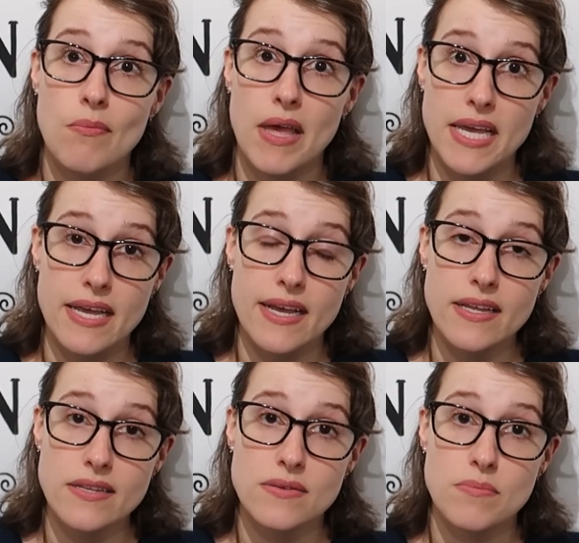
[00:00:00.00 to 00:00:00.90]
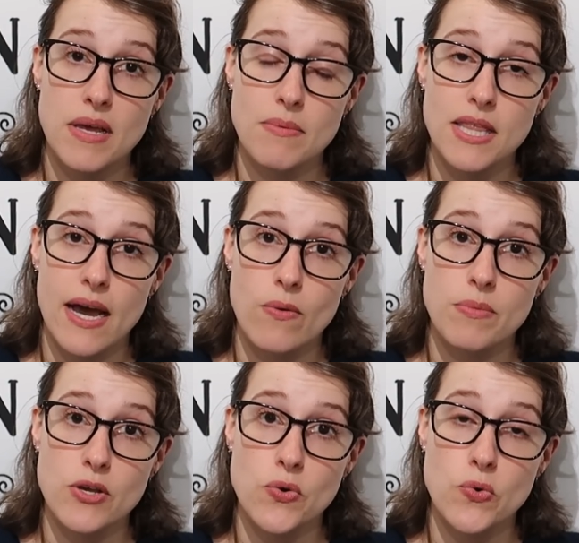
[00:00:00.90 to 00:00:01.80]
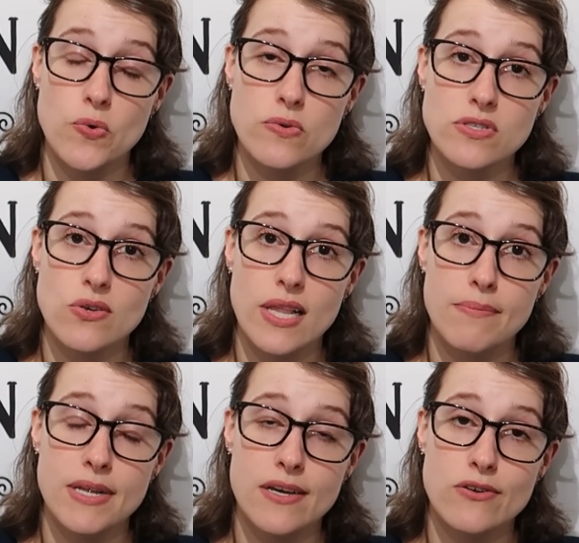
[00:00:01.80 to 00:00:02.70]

making it. Maybe that would be cool. So let me